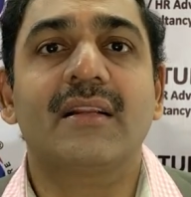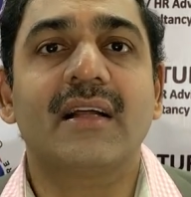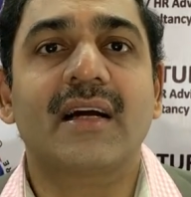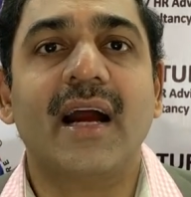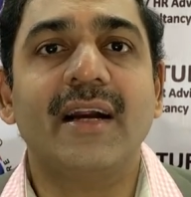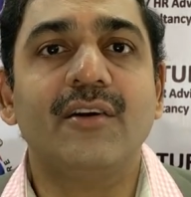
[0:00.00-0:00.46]

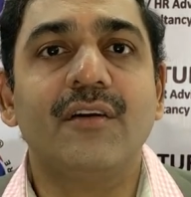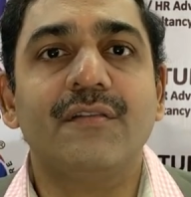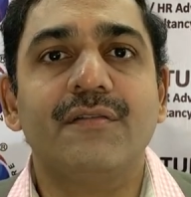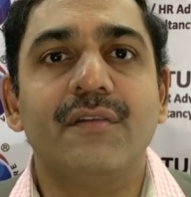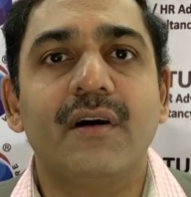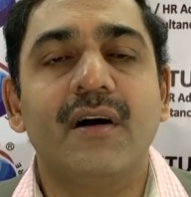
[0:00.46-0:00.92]
the kind
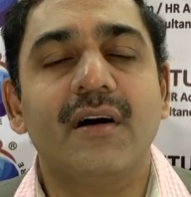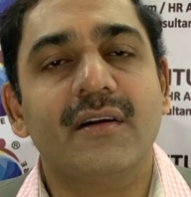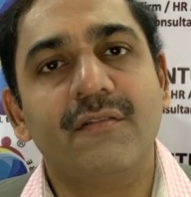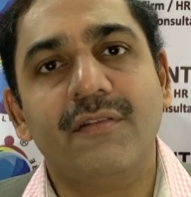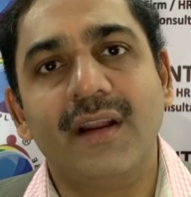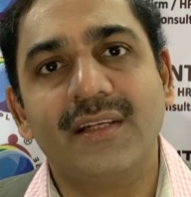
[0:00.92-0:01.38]
of
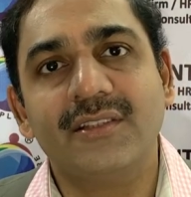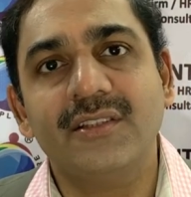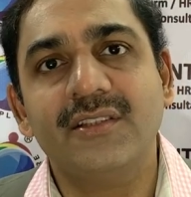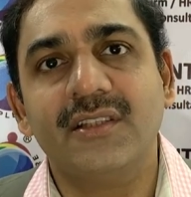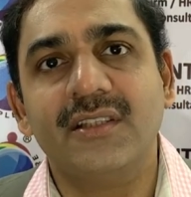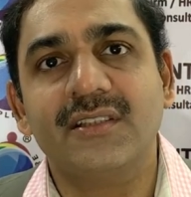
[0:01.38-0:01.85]

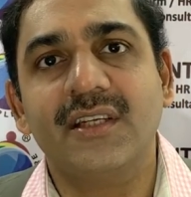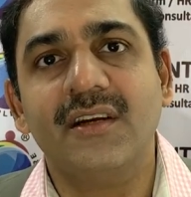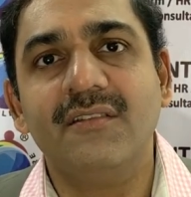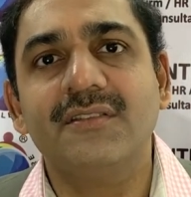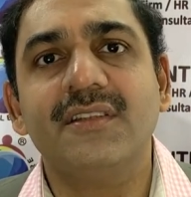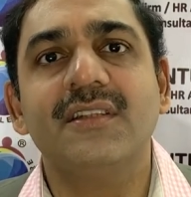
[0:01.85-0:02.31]
reflections it
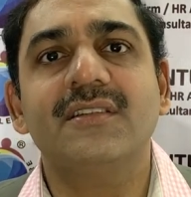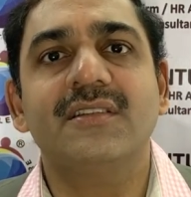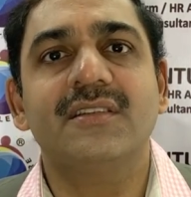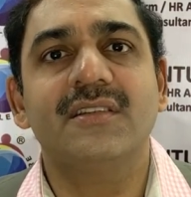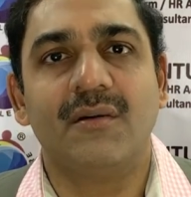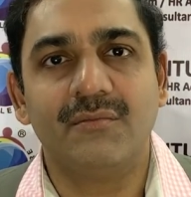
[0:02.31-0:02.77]
gives
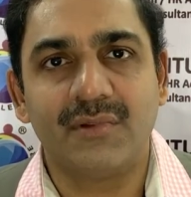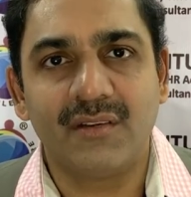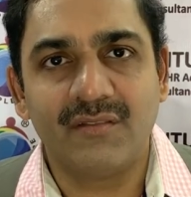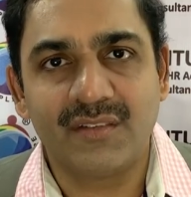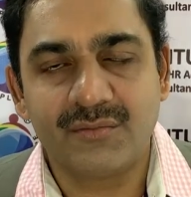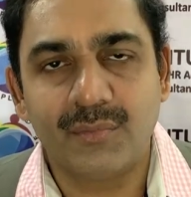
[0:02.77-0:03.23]
is
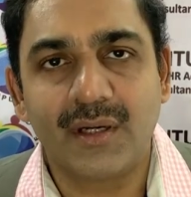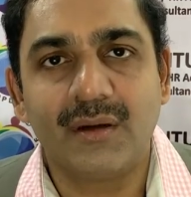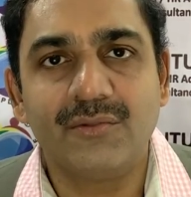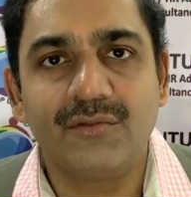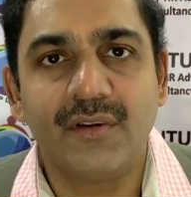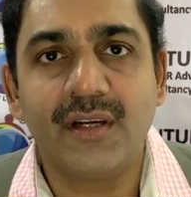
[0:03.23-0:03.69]
something which
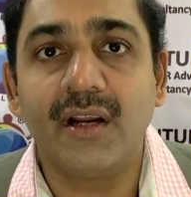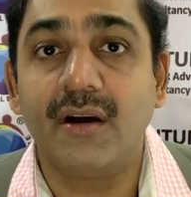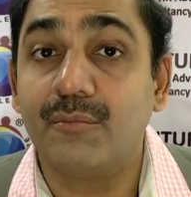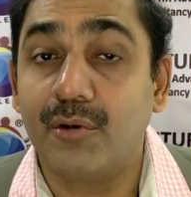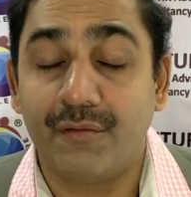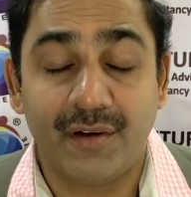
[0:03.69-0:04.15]
becomes very
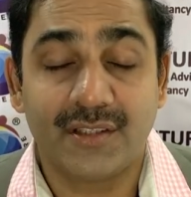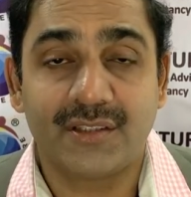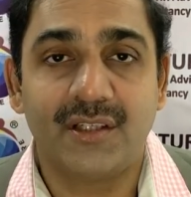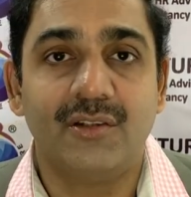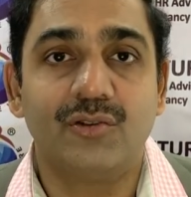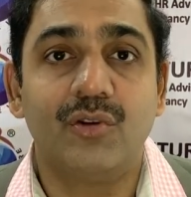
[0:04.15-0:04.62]

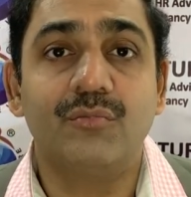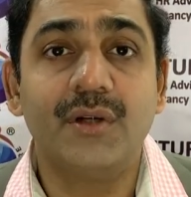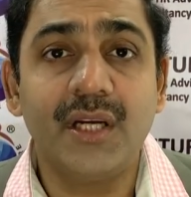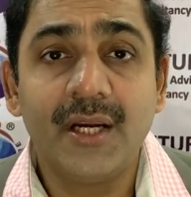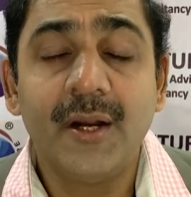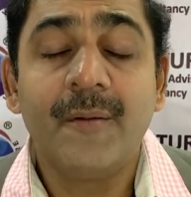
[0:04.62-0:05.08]
unprofessional. So
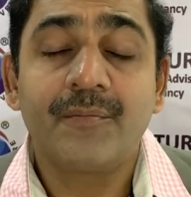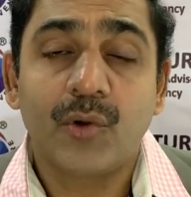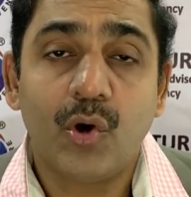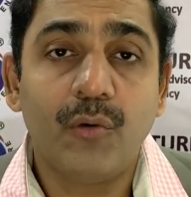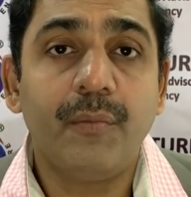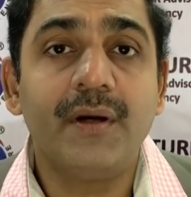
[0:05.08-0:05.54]
be
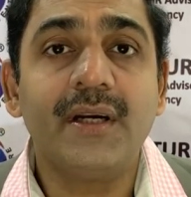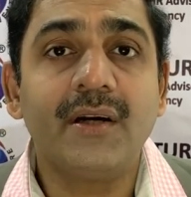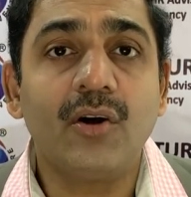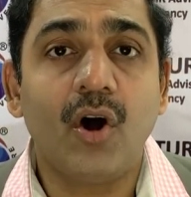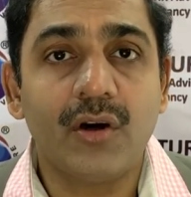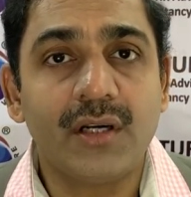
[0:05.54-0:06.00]
open
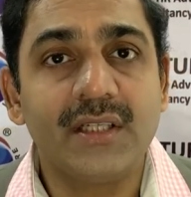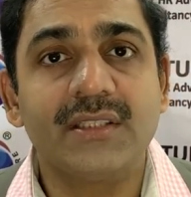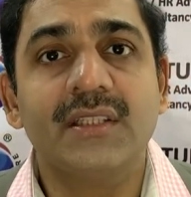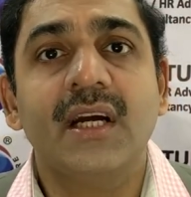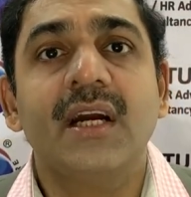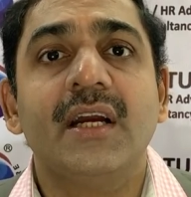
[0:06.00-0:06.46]
and
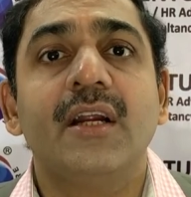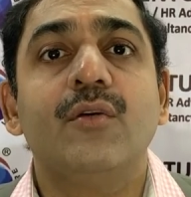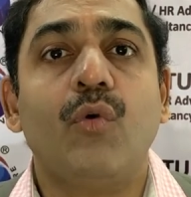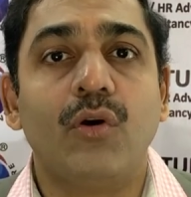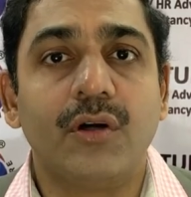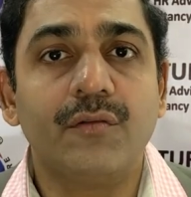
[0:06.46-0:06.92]
honest
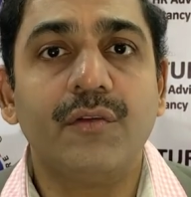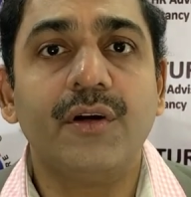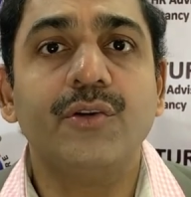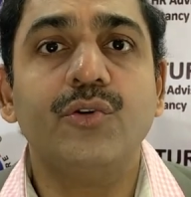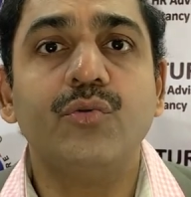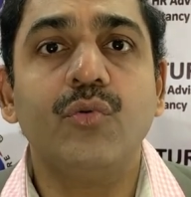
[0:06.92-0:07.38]
in
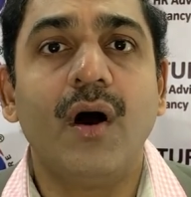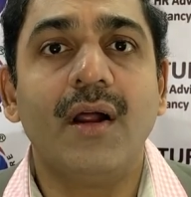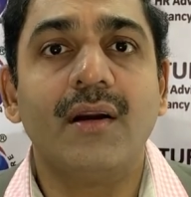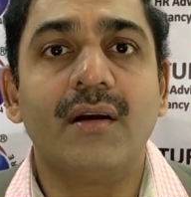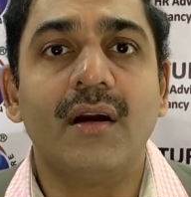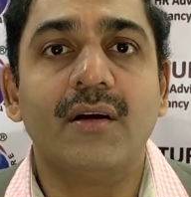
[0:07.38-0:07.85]
whatever you
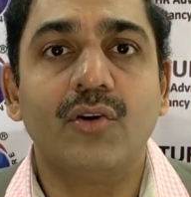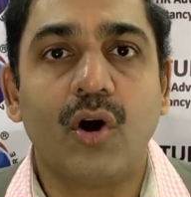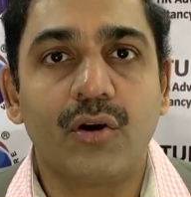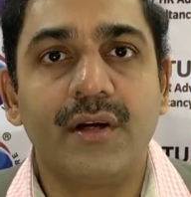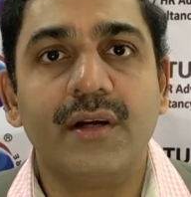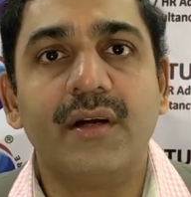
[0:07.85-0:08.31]
are
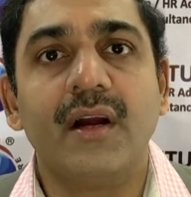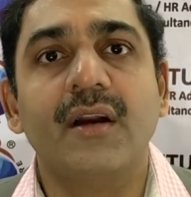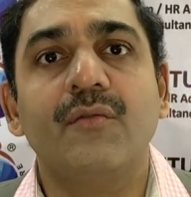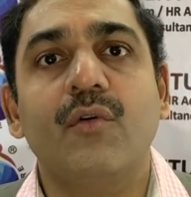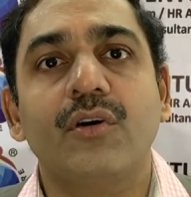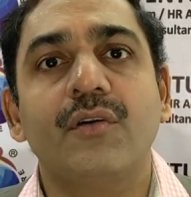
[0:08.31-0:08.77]
talking
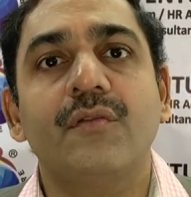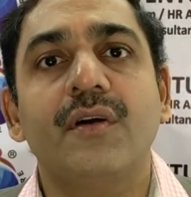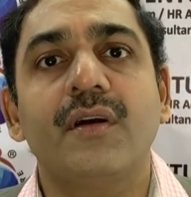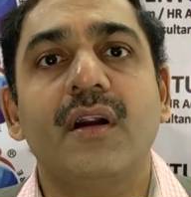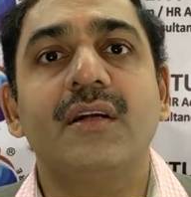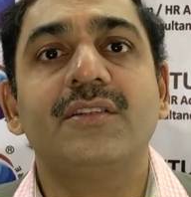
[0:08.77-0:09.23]
and
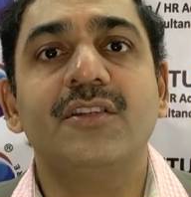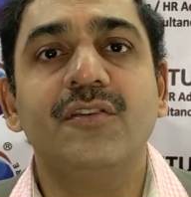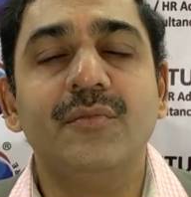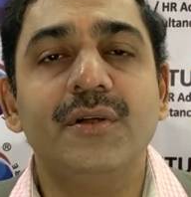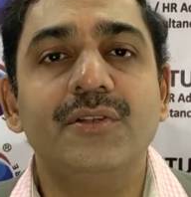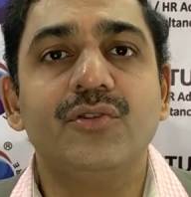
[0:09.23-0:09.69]
whatever
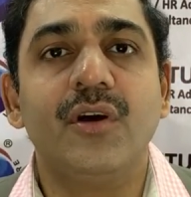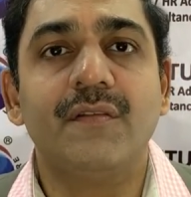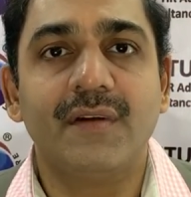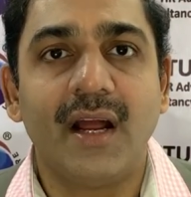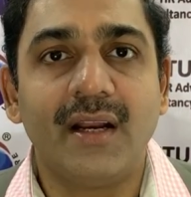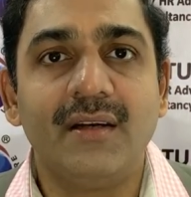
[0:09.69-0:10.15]
achievements you
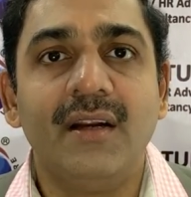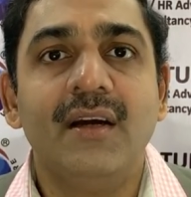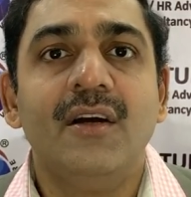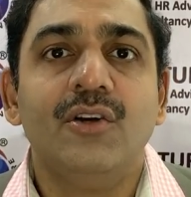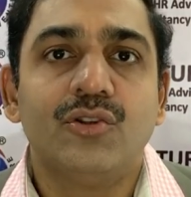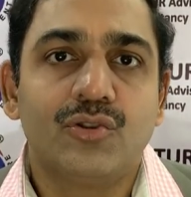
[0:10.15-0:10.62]
have done.
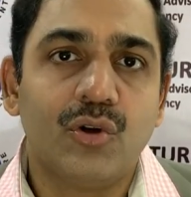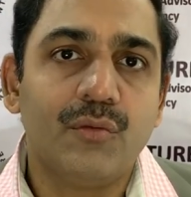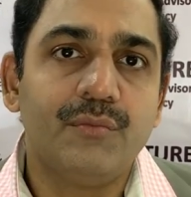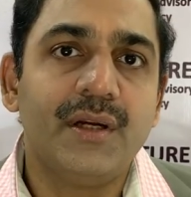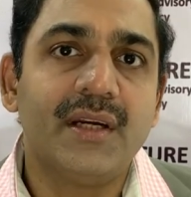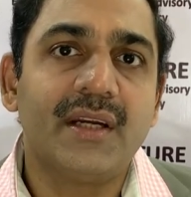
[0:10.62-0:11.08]

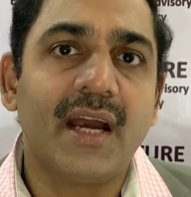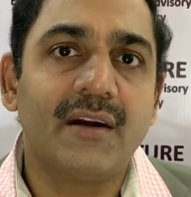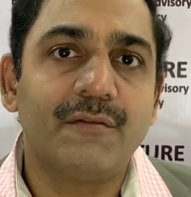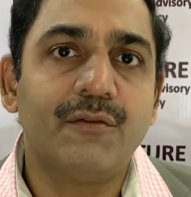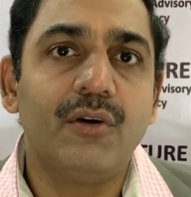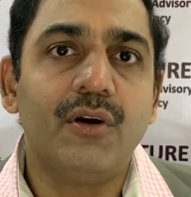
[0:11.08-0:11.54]
So be
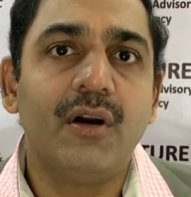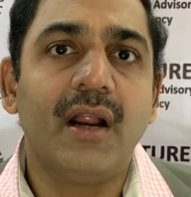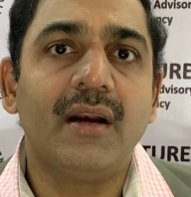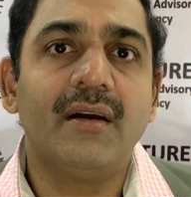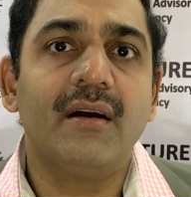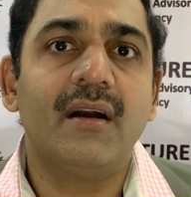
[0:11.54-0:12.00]
careful
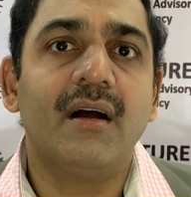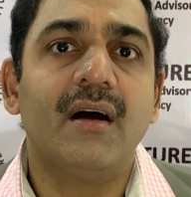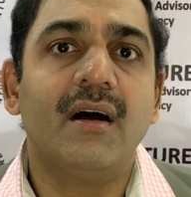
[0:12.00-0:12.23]
and